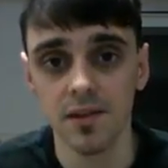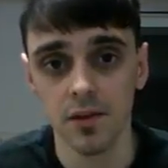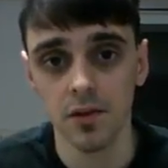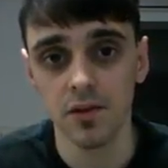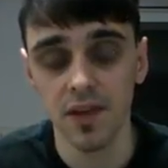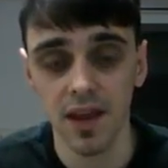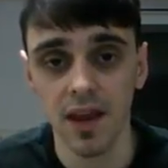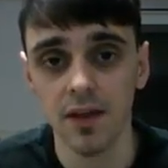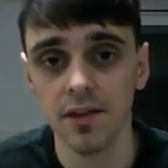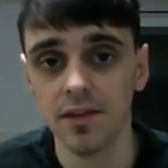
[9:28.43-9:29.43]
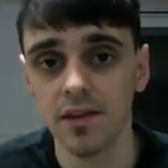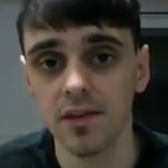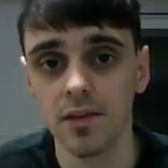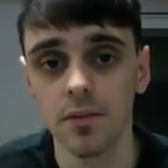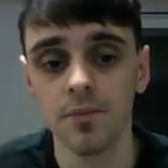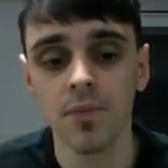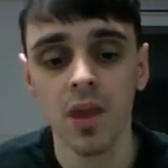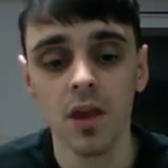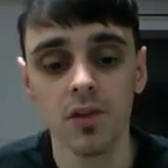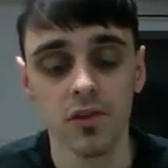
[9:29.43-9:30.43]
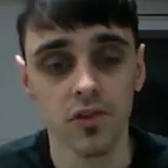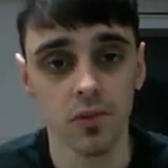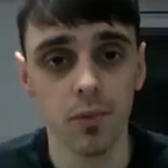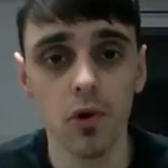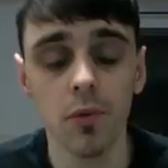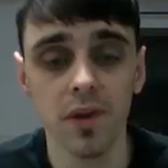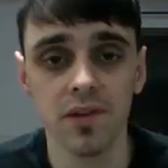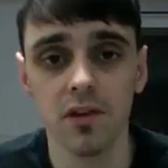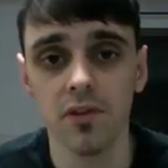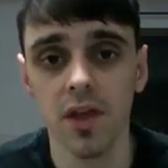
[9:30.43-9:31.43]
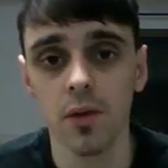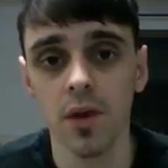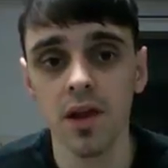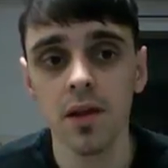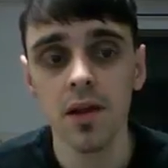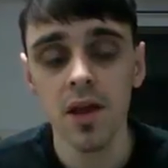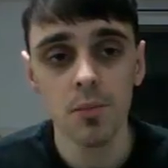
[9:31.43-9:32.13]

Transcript: to take out of this system to support myself that way.